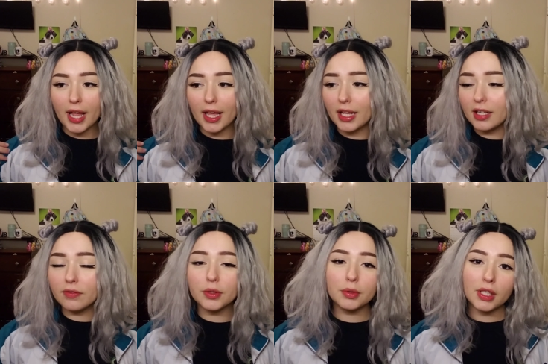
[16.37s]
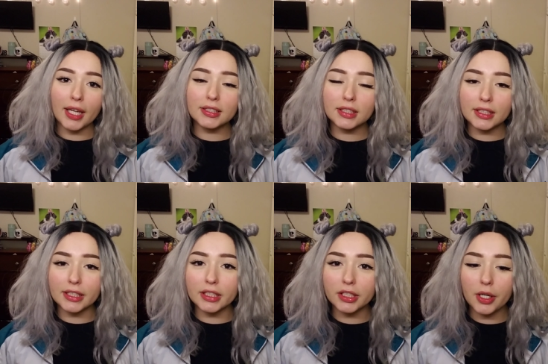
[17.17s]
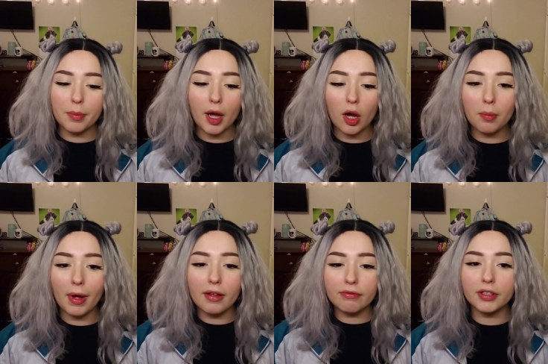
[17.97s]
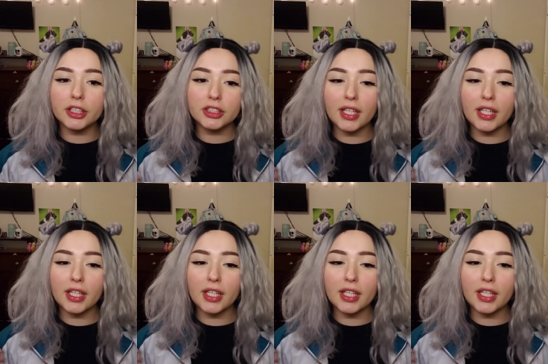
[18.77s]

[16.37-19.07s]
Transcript: and if you would like to hear about my first